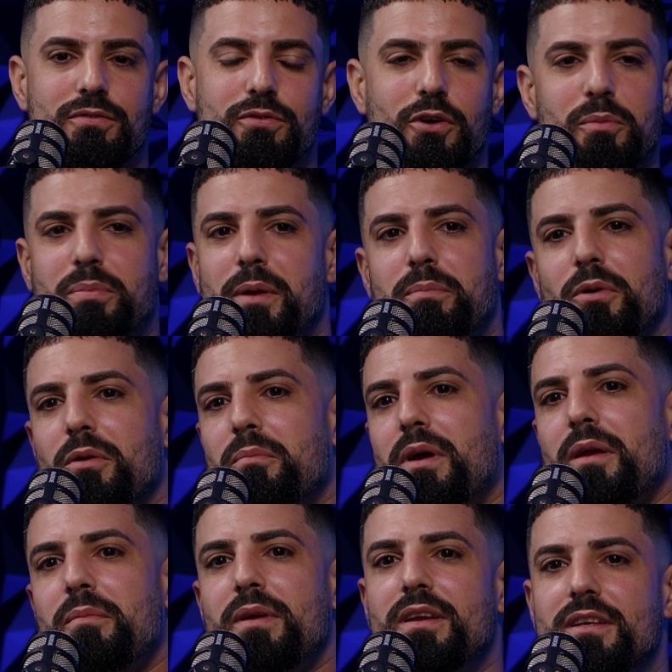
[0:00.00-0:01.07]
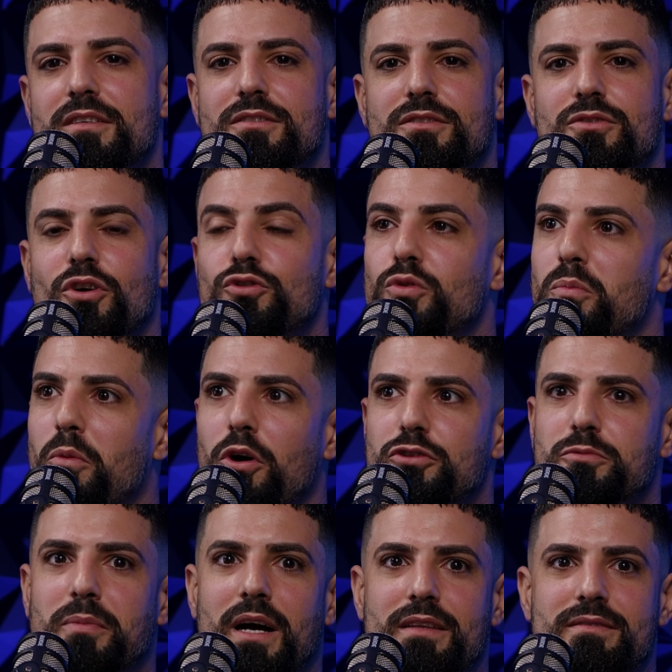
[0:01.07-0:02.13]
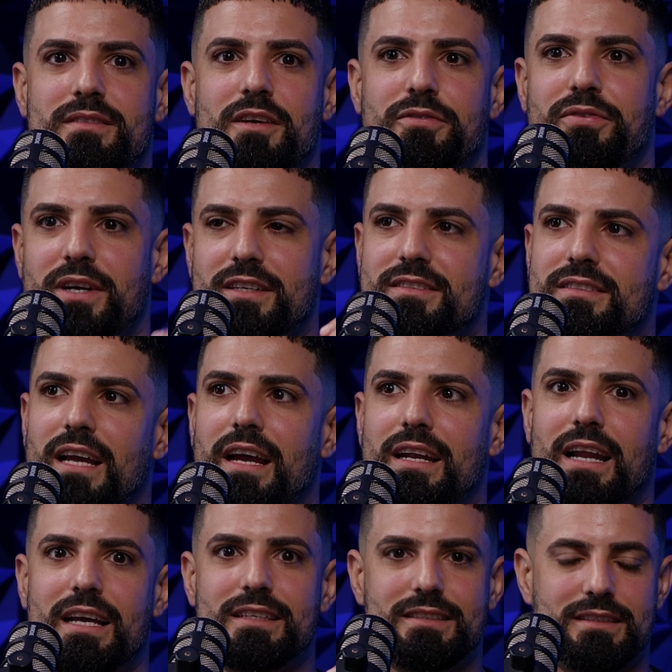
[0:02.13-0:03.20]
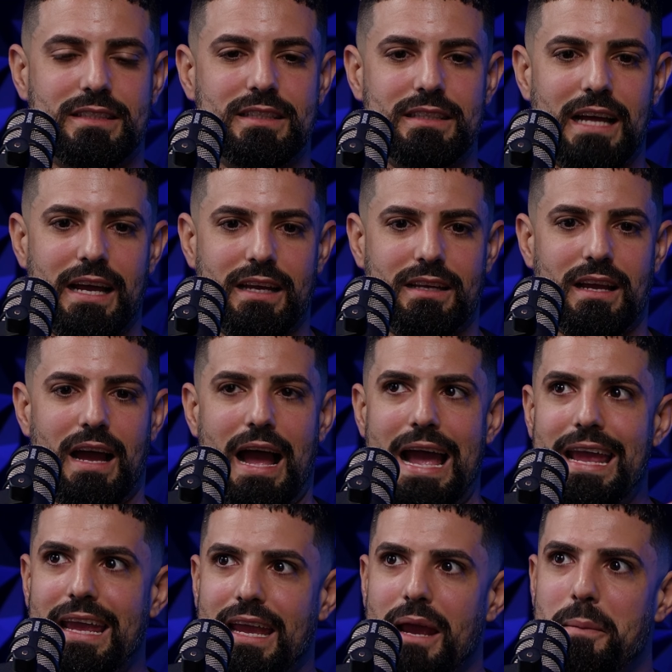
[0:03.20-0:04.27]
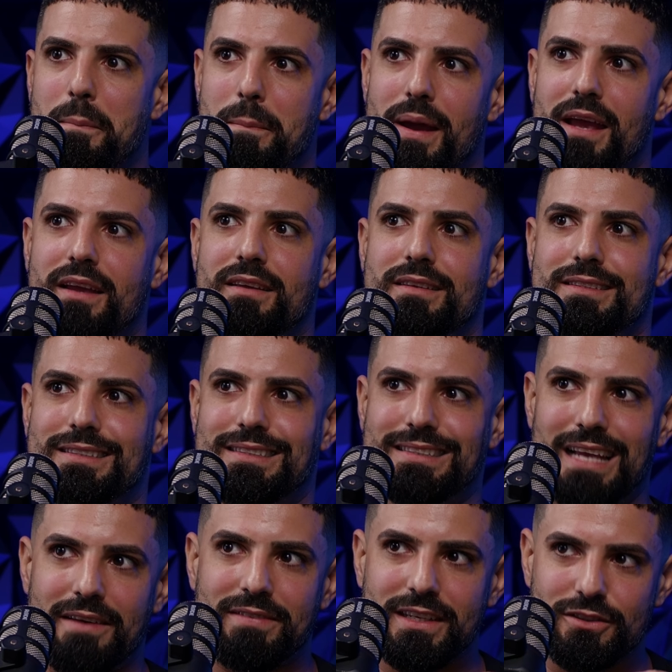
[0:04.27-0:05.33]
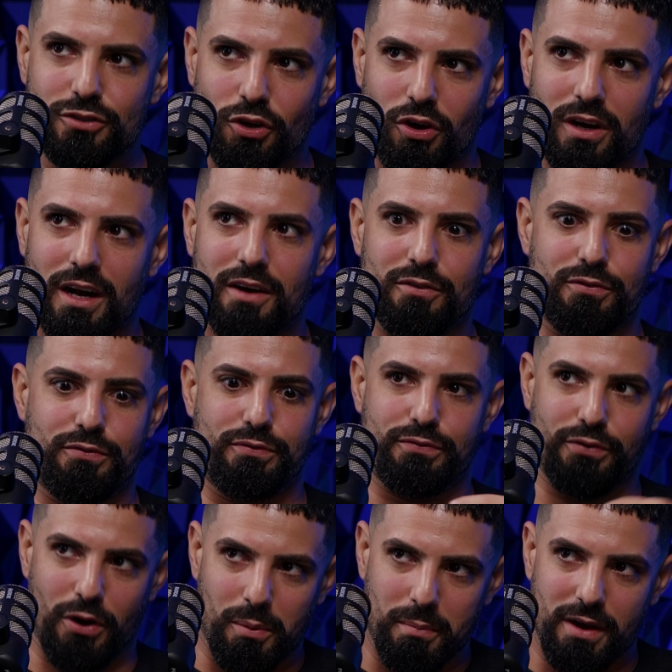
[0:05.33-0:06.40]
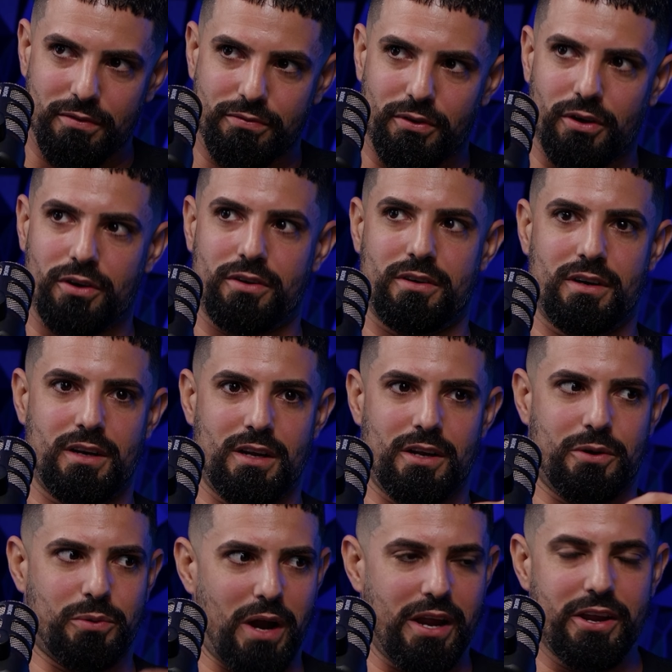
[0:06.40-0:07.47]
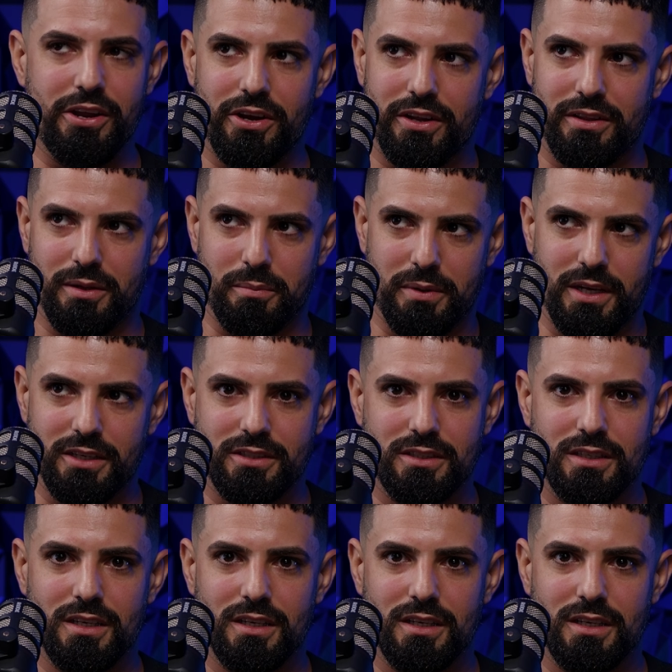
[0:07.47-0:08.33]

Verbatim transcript: for people maybe it's not too much but the first time i see like i can make seven dollar from my phone right here in the beach